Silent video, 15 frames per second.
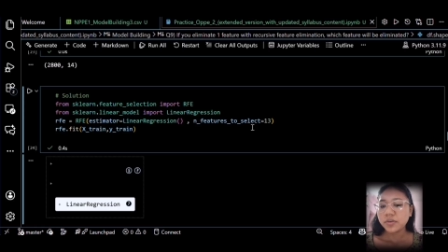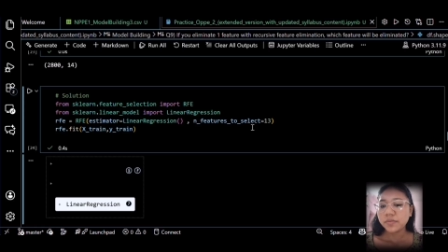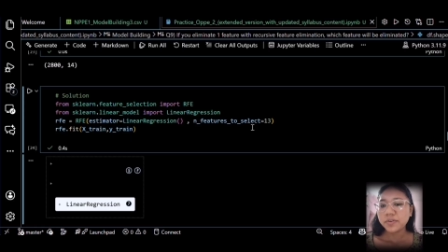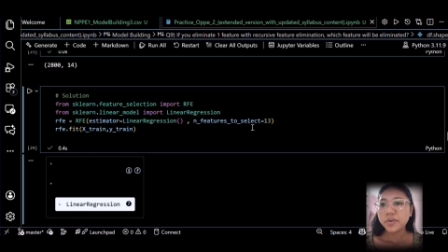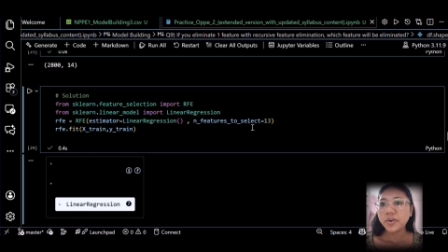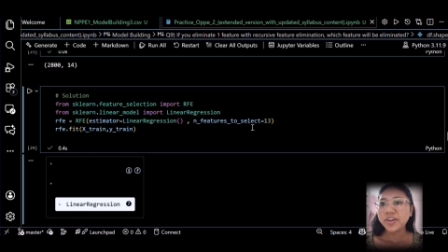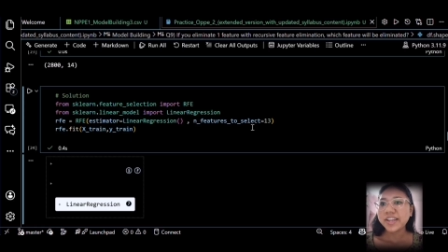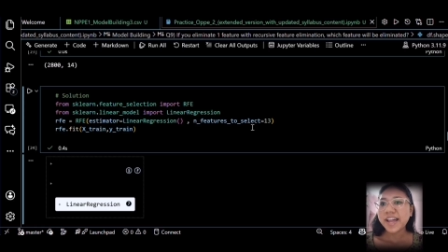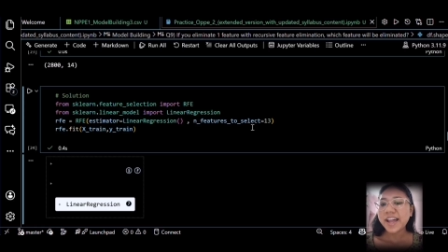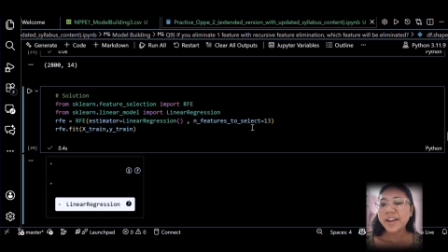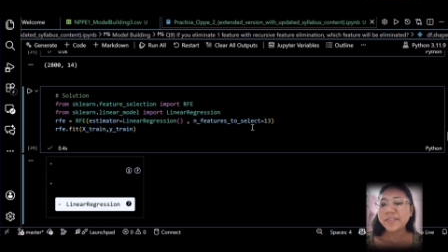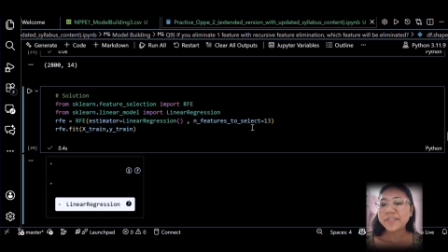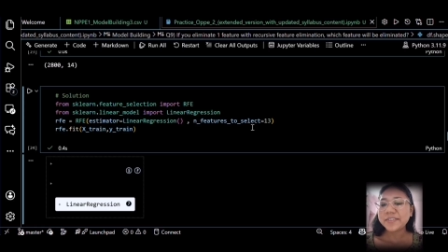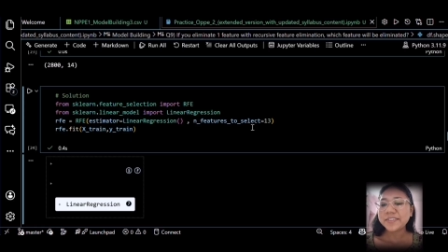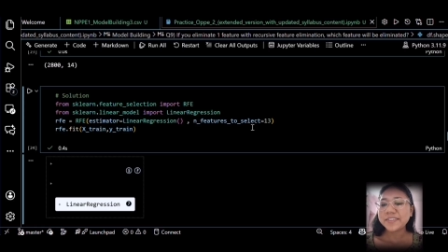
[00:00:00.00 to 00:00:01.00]
We don't
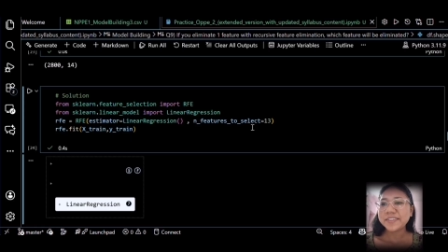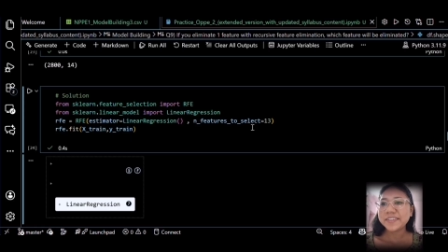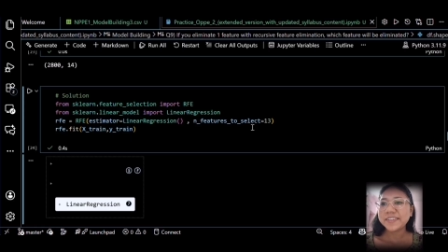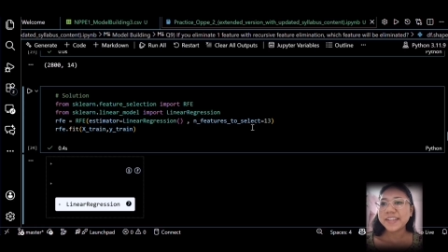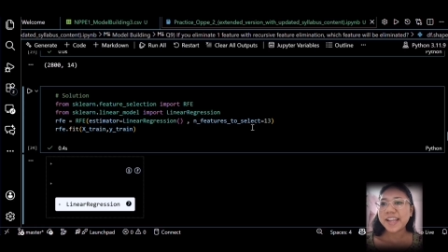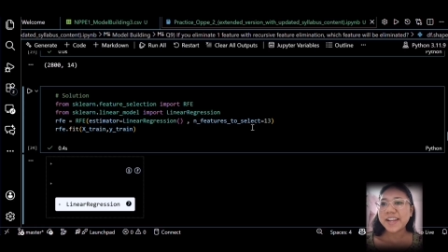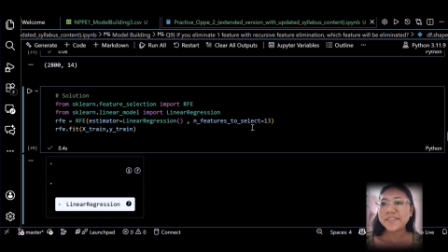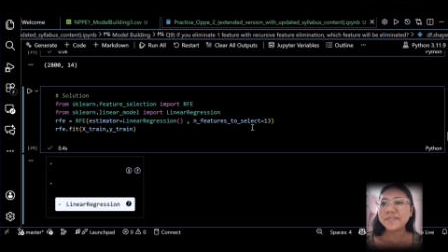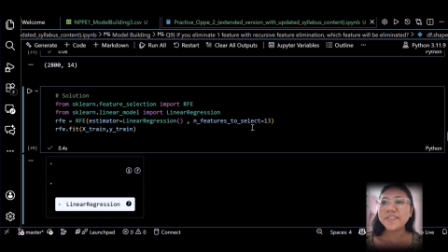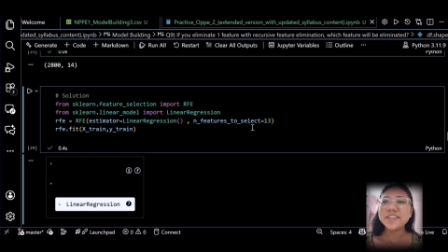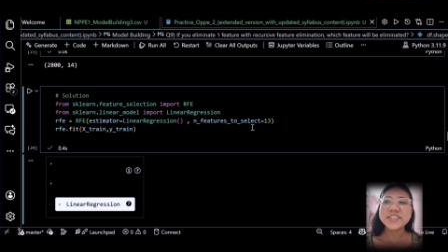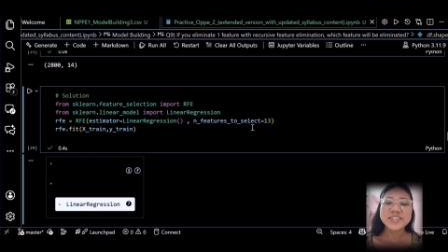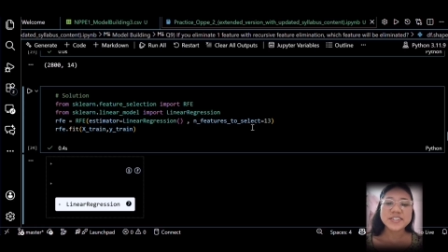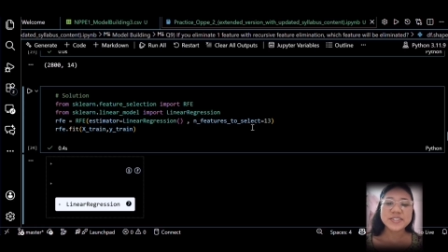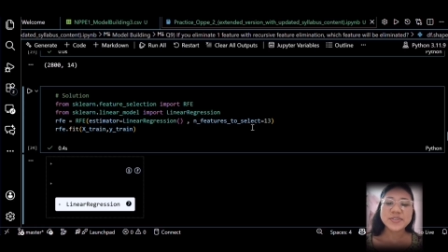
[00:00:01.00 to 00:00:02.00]
have n
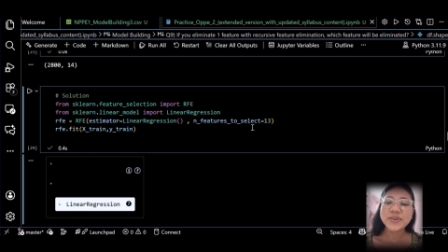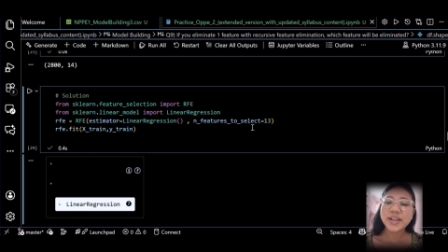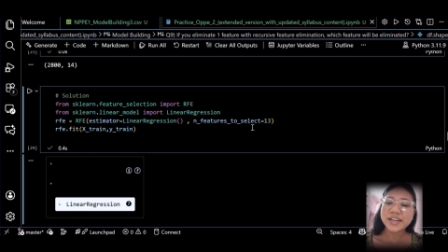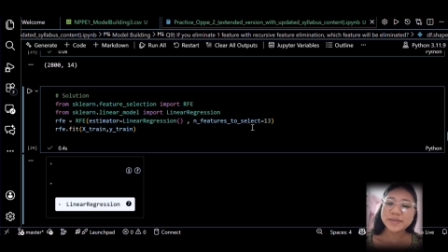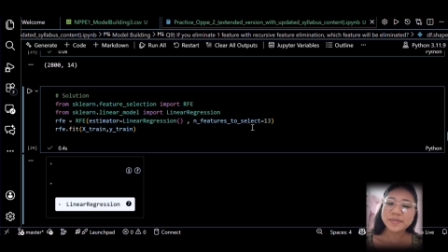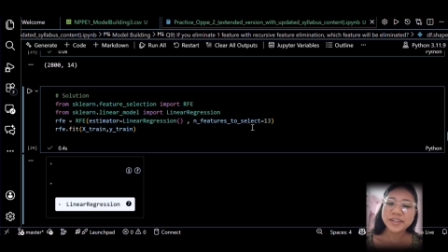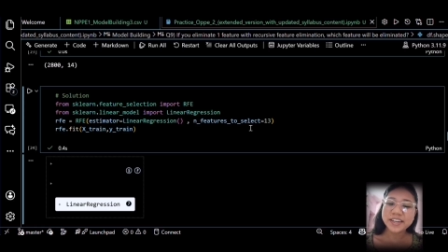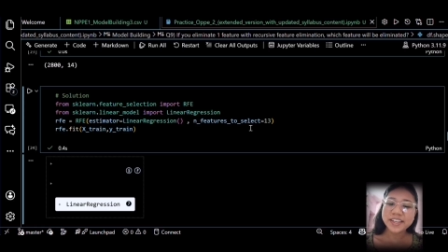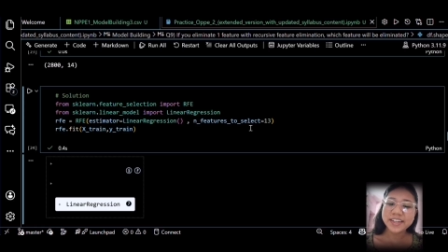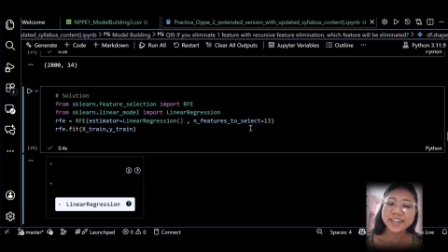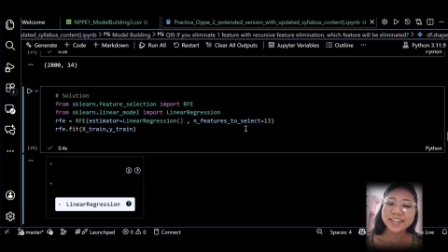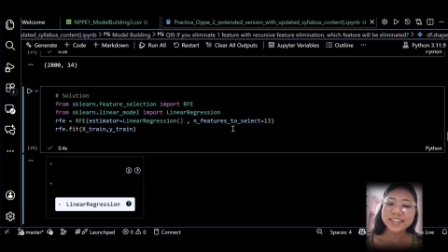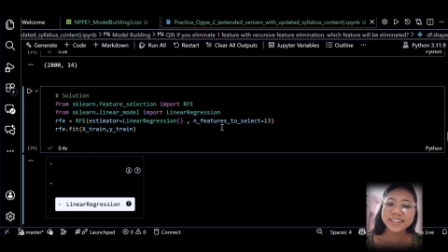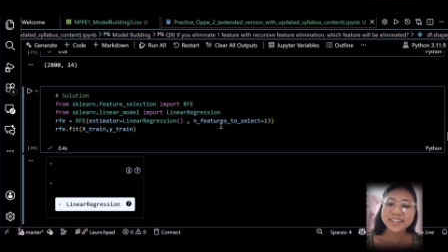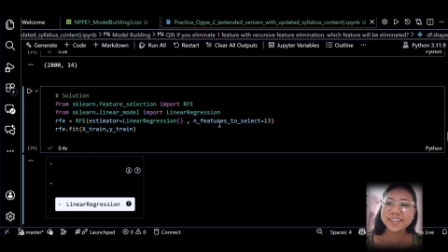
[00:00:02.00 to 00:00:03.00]
features to
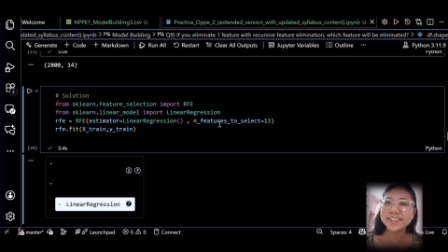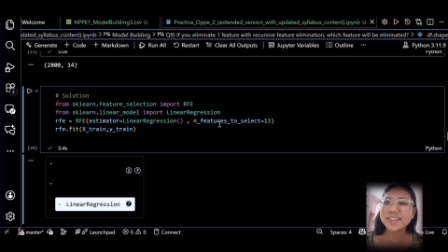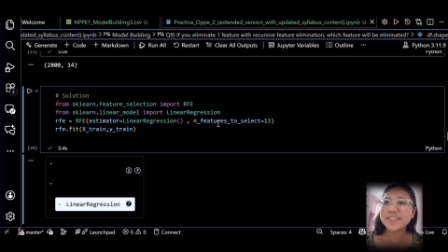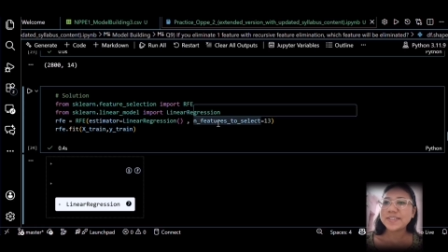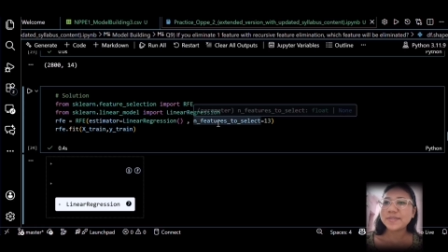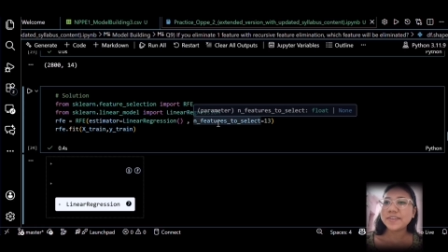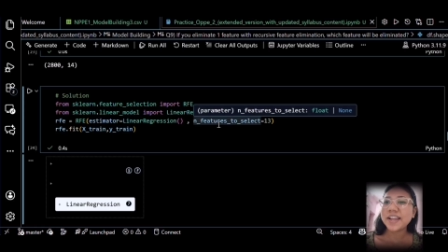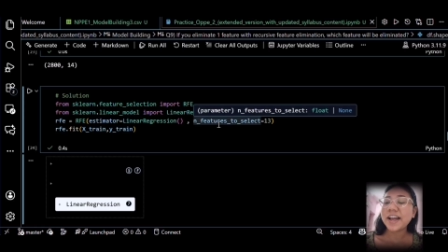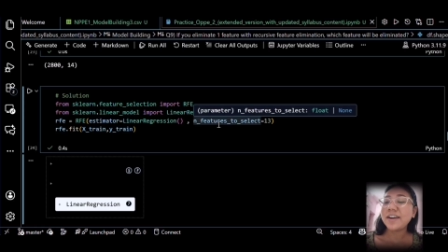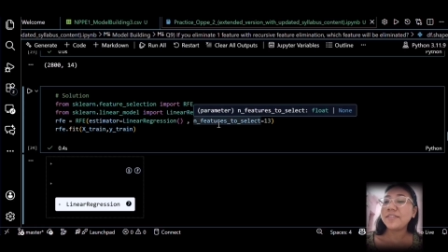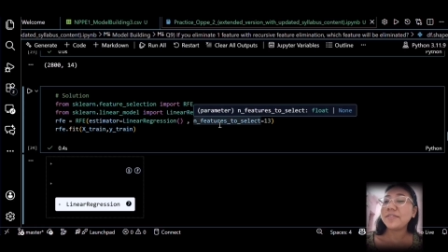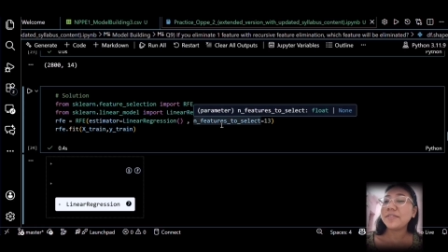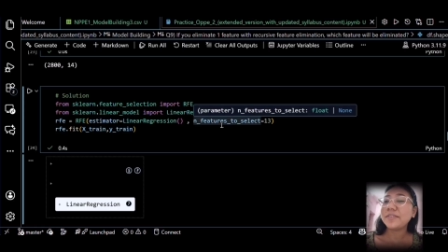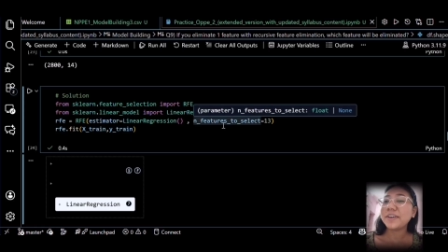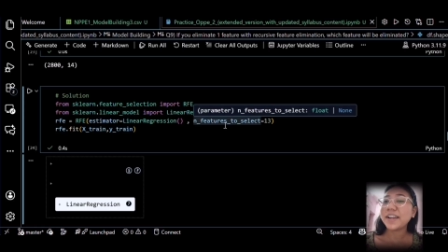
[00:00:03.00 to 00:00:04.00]
eliminate, so we
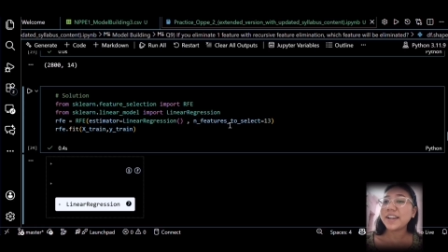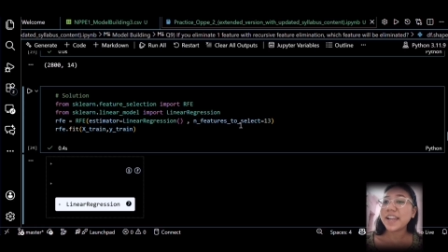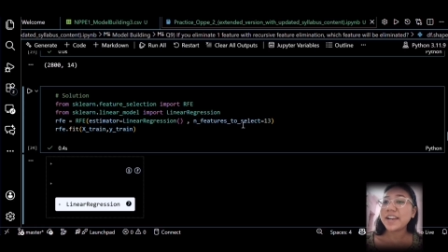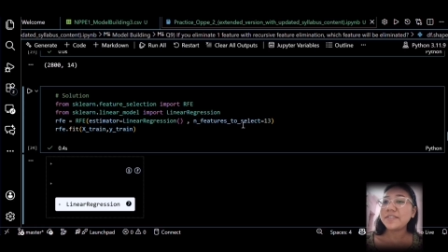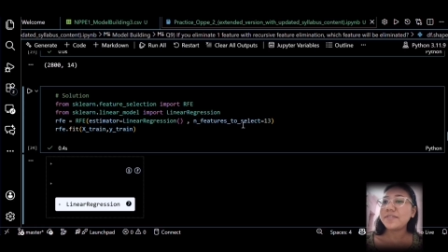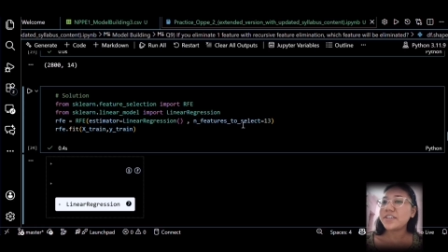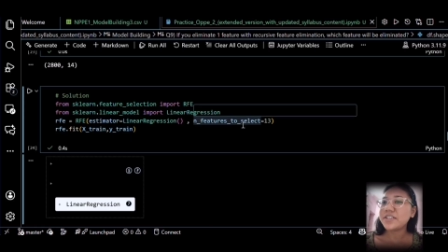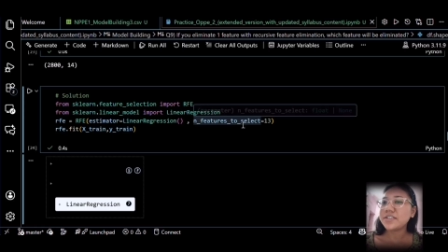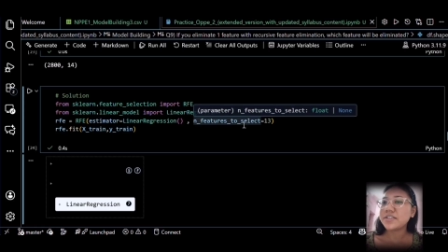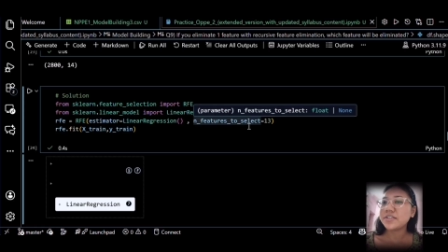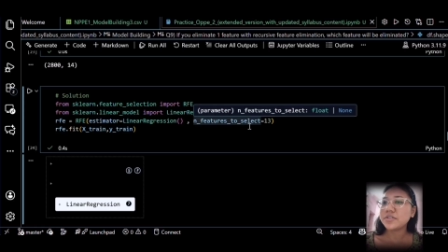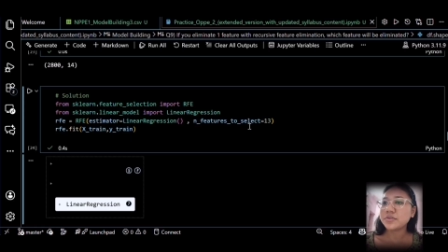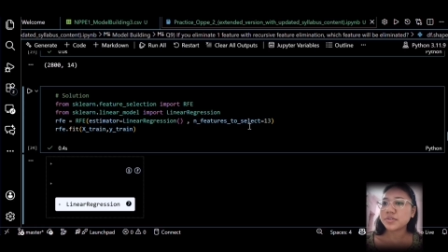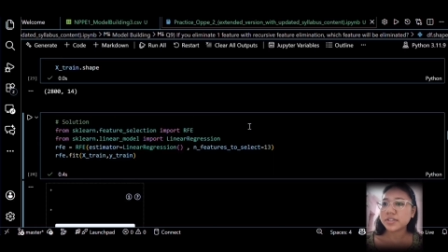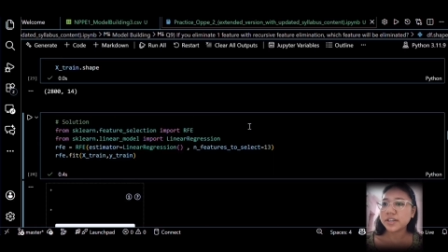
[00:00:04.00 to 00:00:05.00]
have n features
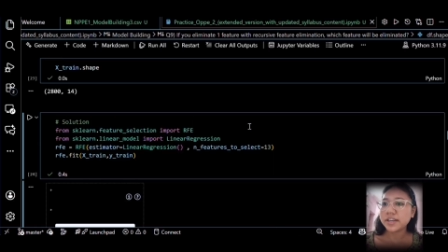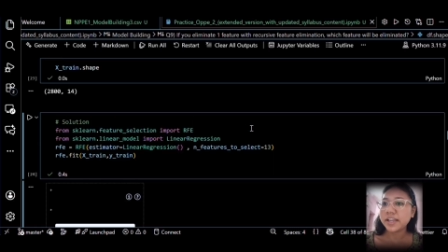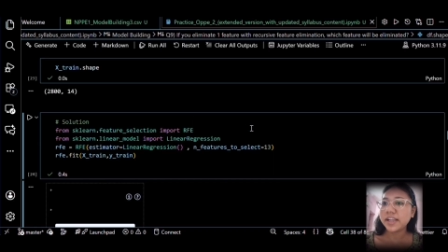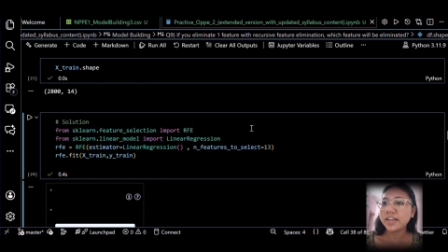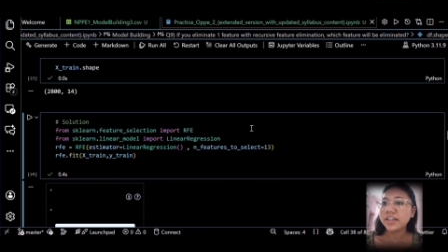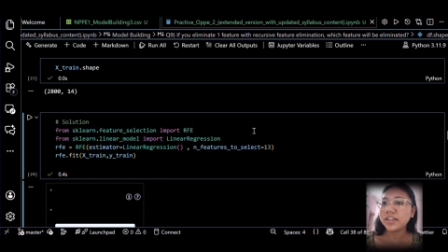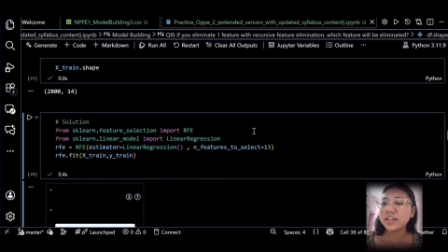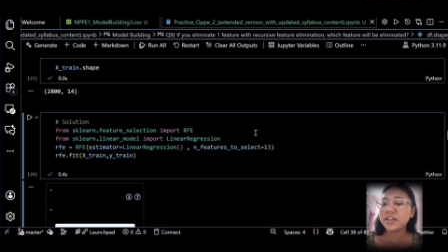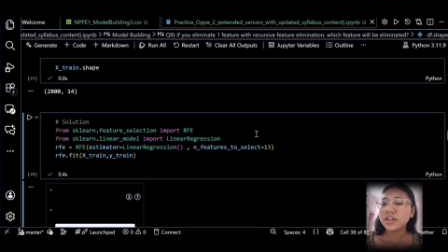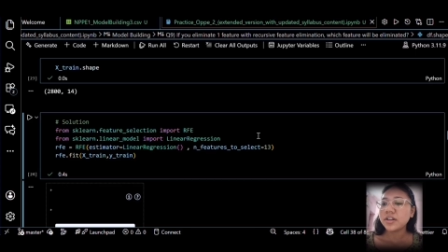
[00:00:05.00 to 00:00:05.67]
to select.